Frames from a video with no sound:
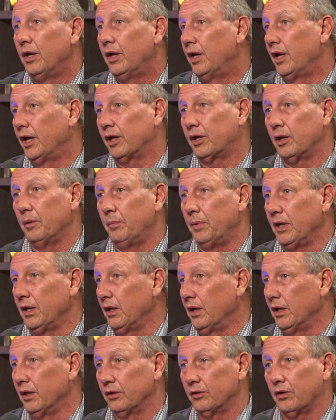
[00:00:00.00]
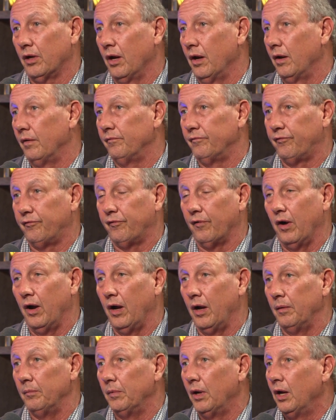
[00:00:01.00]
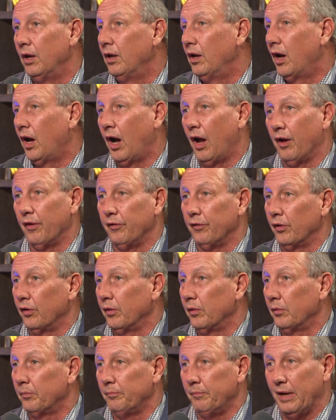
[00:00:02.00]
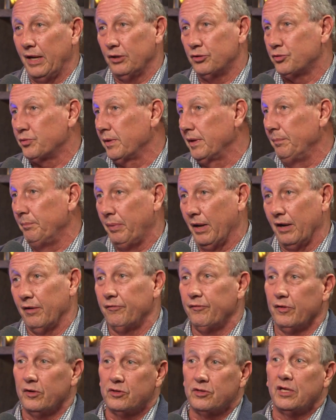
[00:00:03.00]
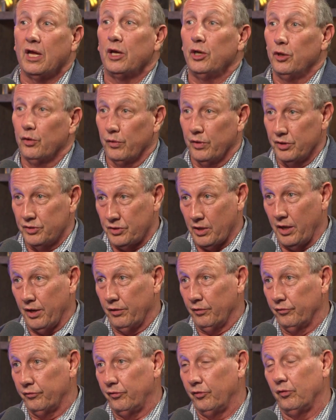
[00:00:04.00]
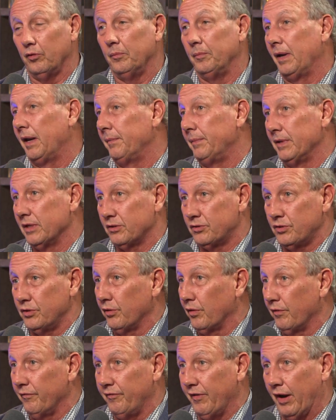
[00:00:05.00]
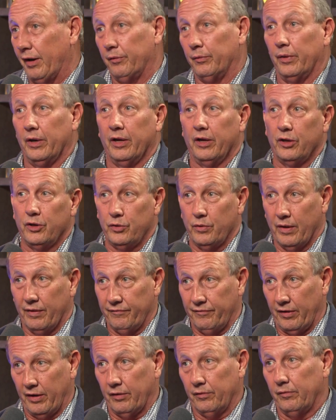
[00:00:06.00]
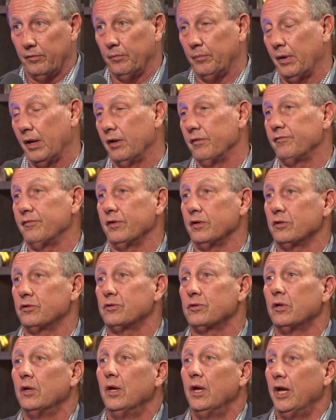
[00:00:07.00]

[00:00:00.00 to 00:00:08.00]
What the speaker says: It could be income from other mainstream benefits that you're entitled to. Maybe you're a veteran and you have veteran benefits.